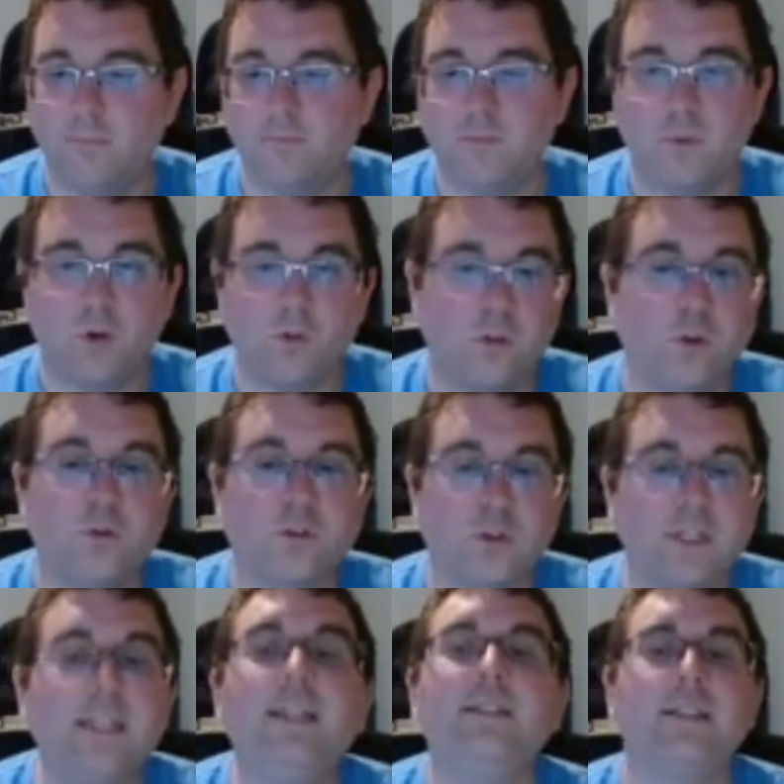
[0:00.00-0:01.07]
those are
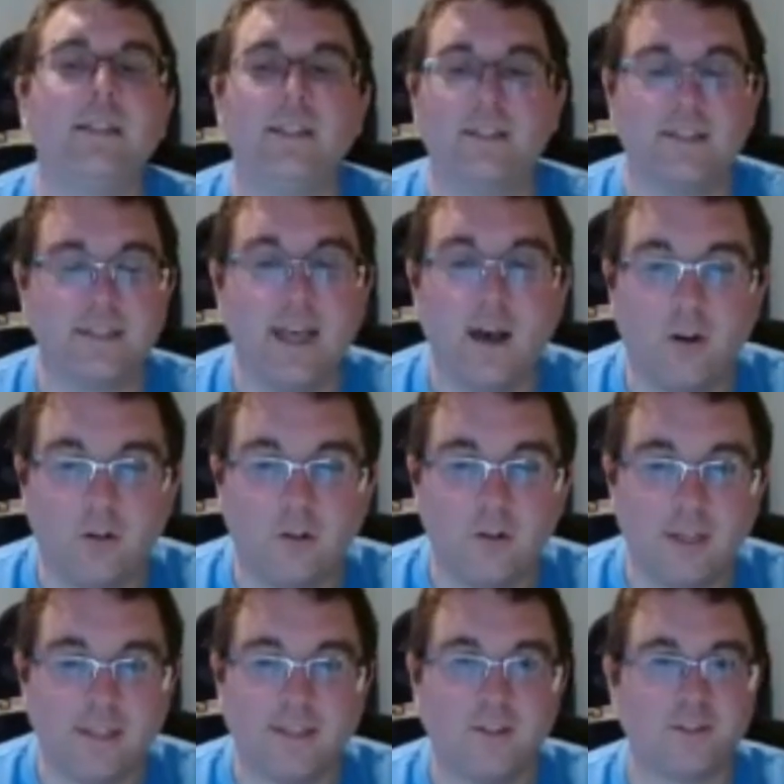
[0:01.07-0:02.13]
easy to sell
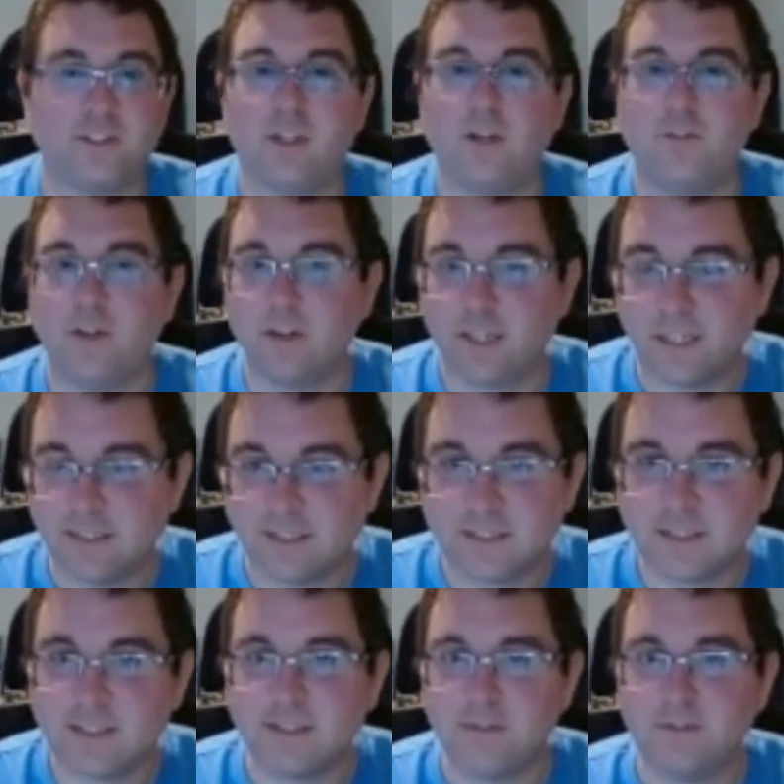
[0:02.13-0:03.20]
and they'll sell very
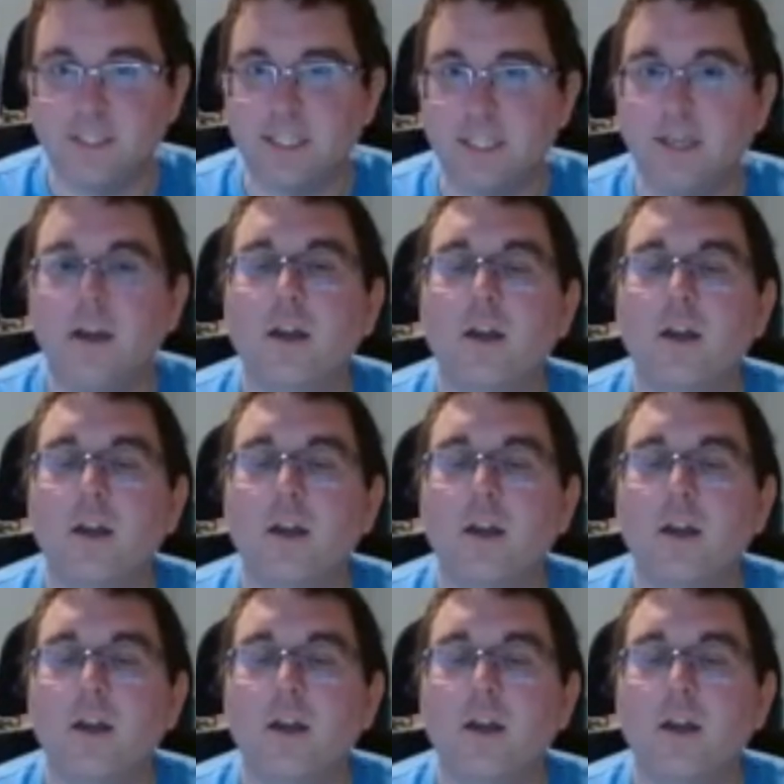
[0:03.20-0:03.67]
consistently.